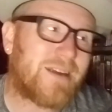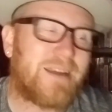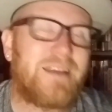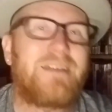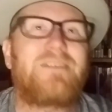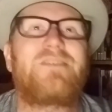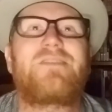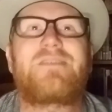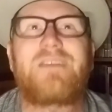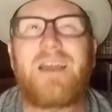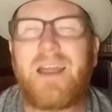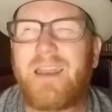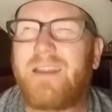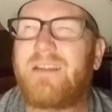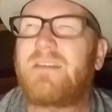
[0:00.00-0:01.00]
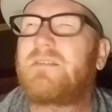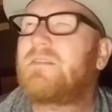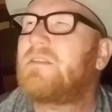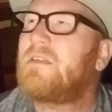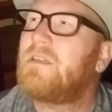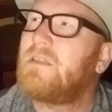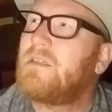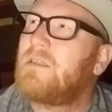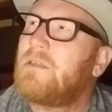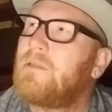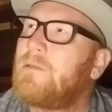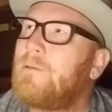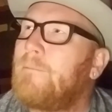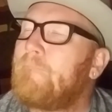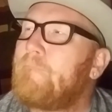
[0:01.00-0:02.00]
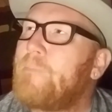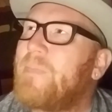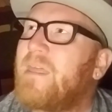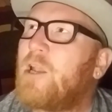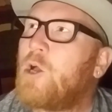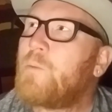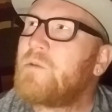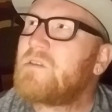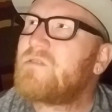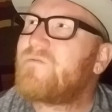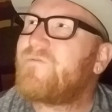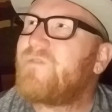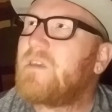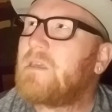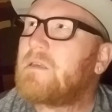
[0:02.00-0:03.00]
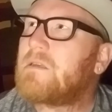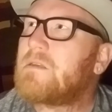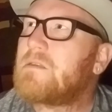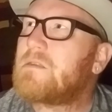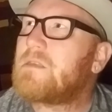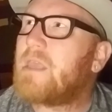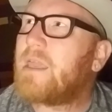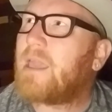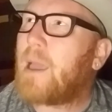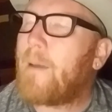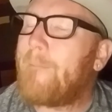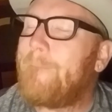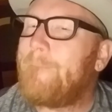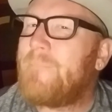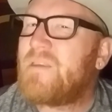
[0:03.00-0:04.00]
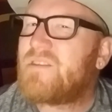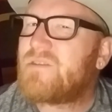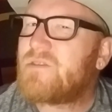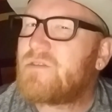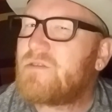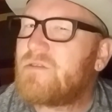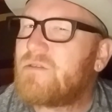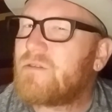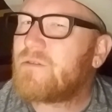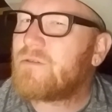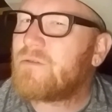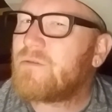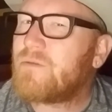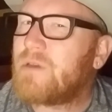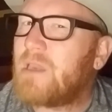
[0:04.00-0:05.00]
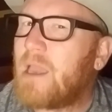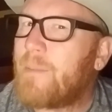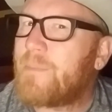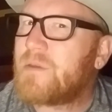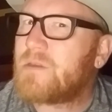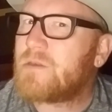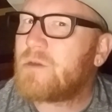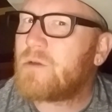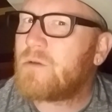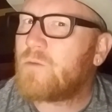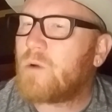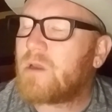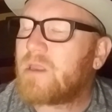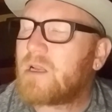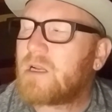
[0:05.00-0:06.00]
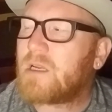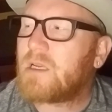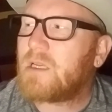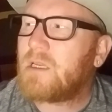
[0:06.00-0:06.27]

And it's just kind of this it almost feels like a mystery episode where they're